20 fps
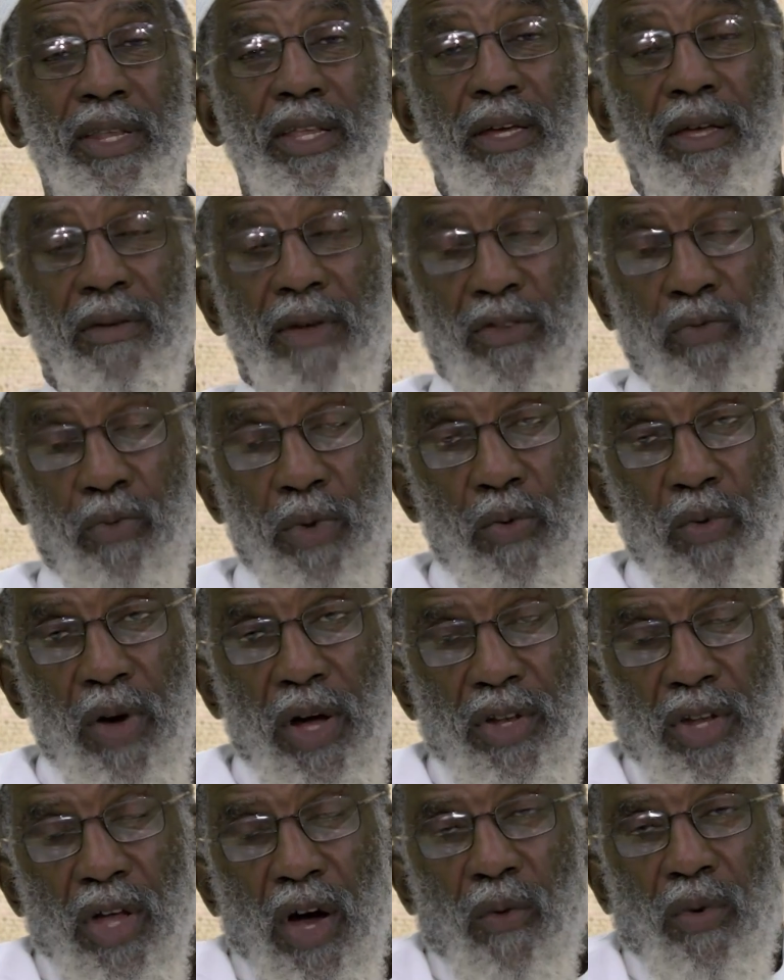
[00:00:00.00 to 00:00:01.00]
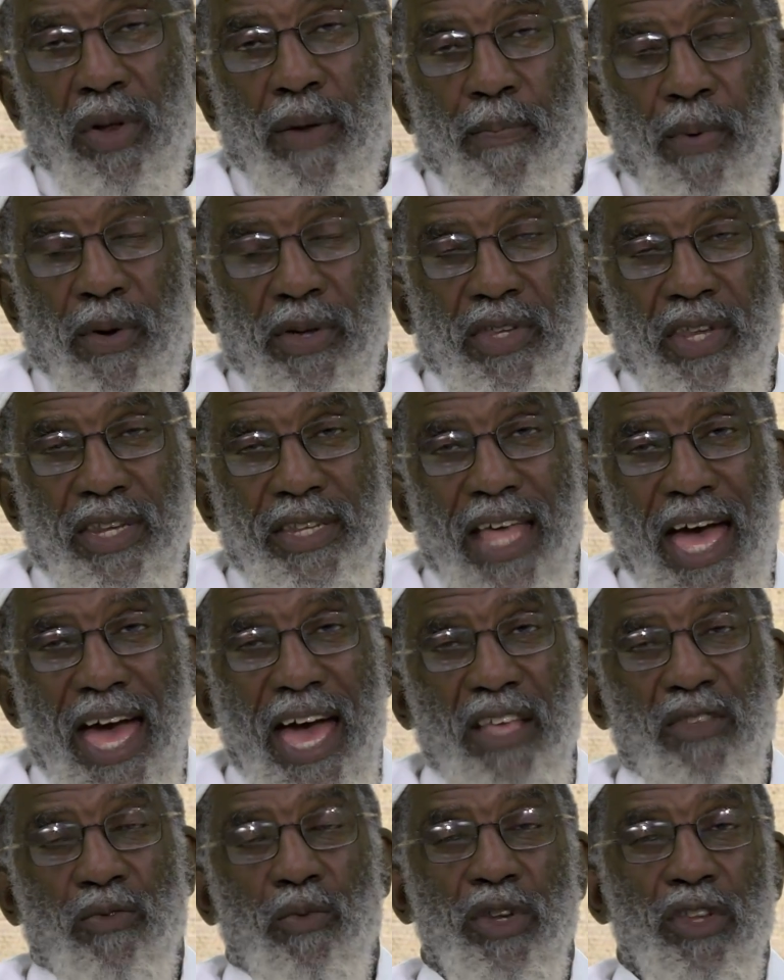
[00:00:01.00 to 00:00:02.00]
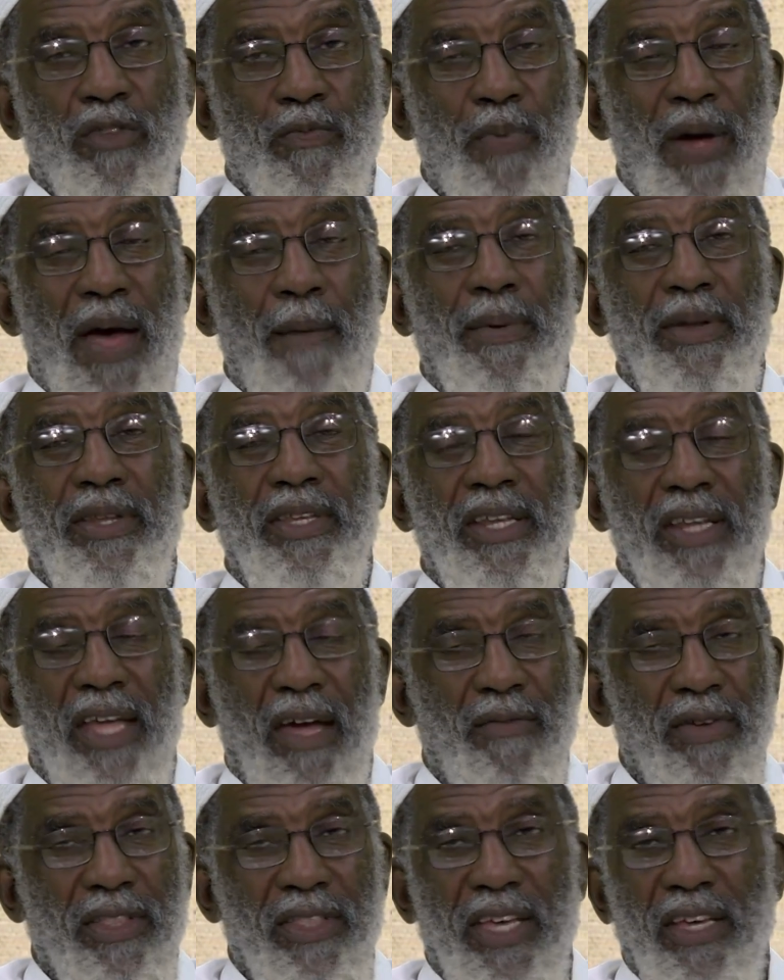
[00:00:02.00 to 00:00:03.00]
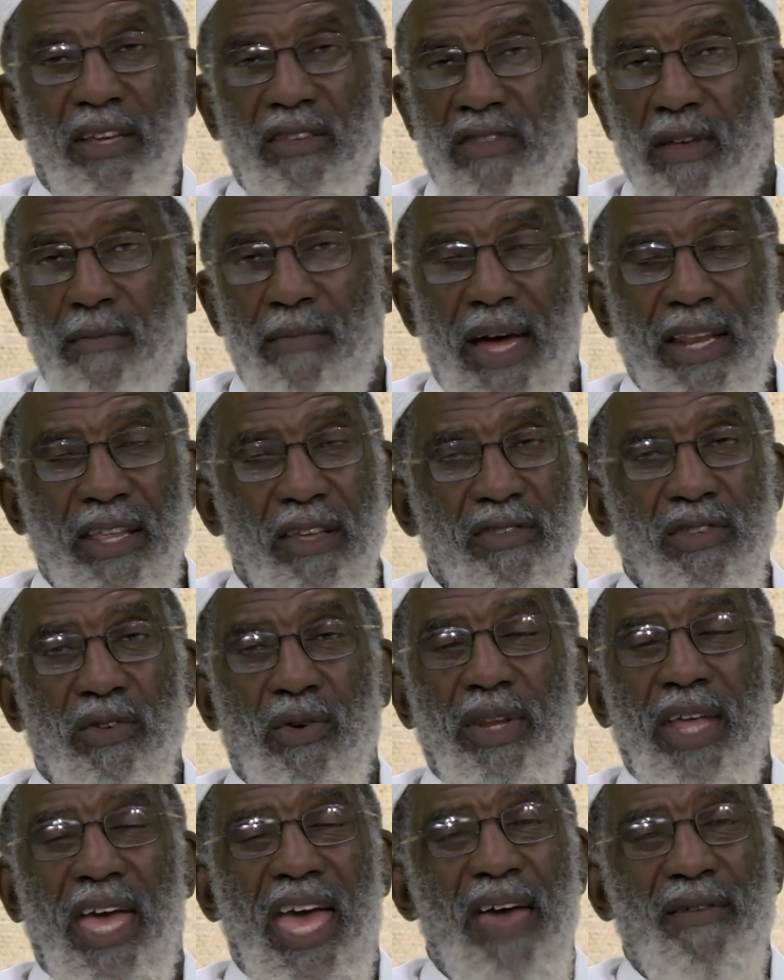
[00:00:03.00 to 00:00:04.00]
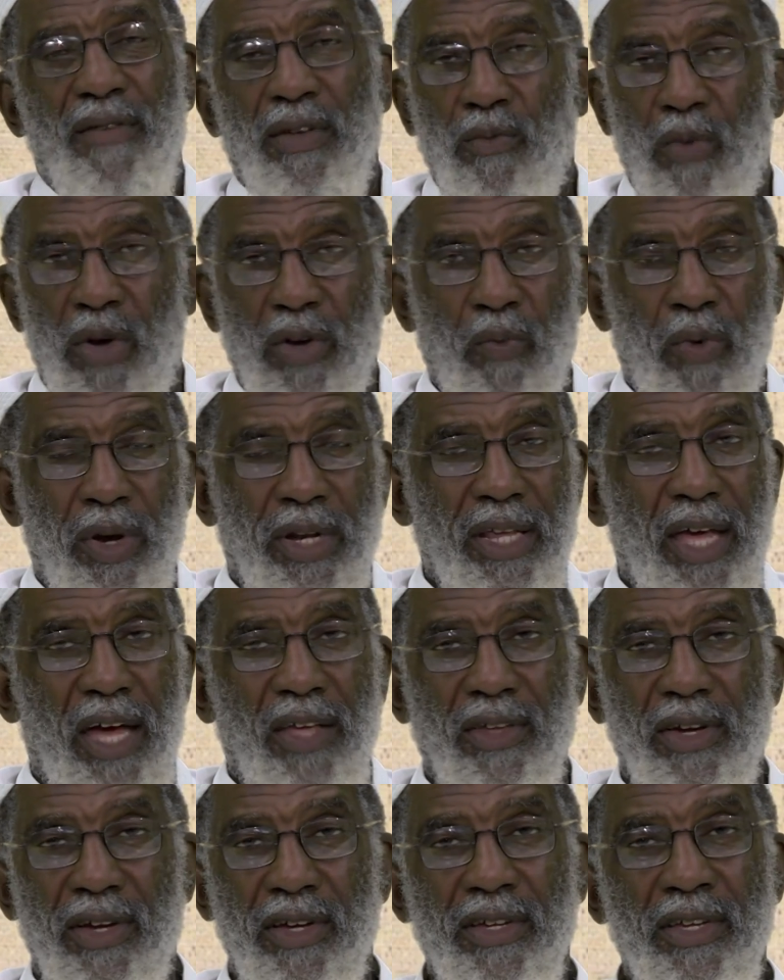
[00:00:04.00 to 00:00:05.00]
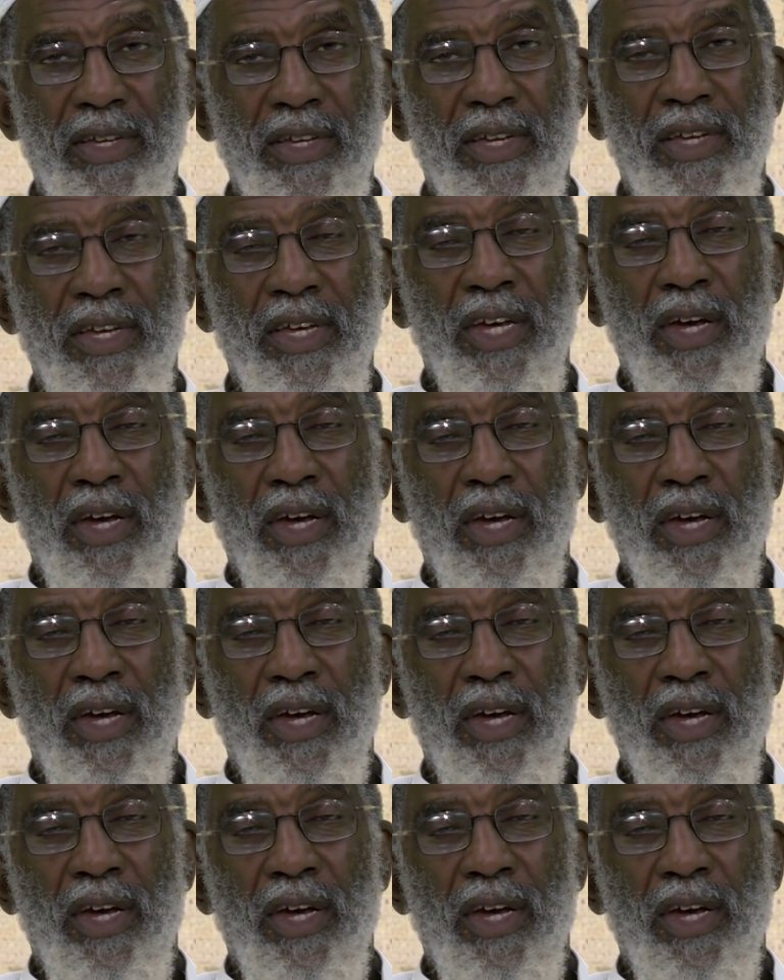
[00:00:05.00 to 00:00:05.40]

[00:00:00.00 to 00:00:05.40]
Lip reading: Meaning, as we well know, when a person dies with his property and everything, somebody else is going to have it one way or the other.